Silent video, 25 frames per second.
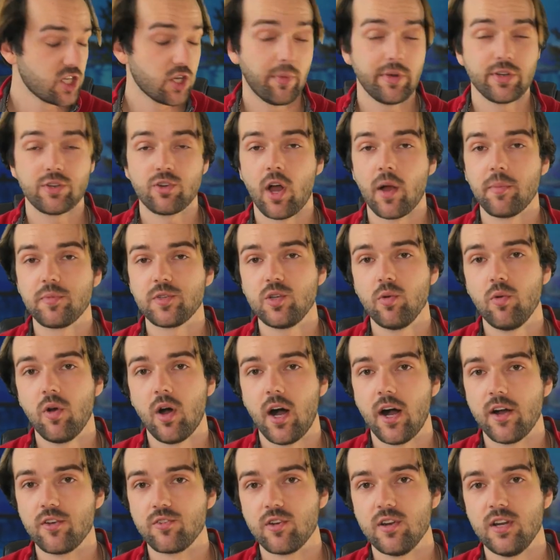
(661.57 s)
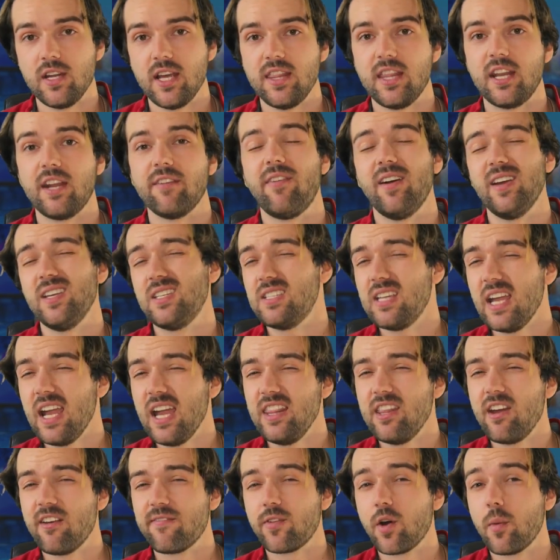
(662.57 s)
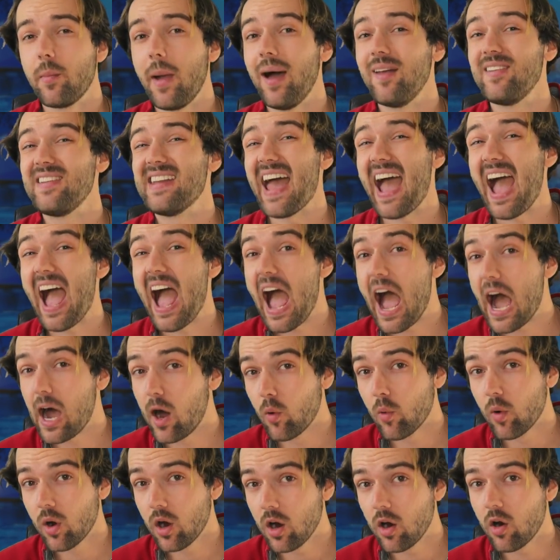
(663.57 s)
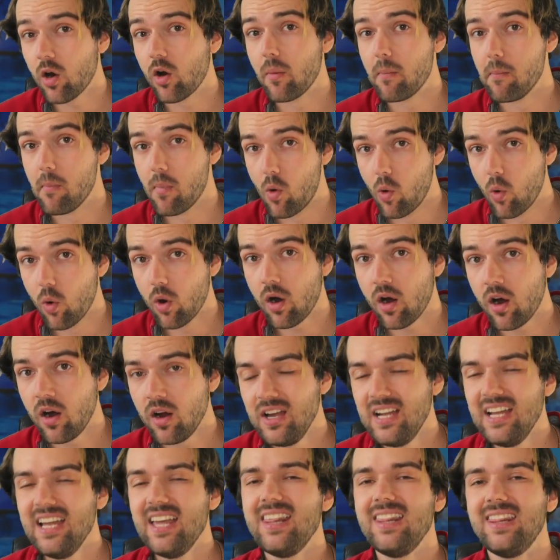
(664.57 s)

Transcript: So it drops to 100. And then if I stay in there for about an hour or more,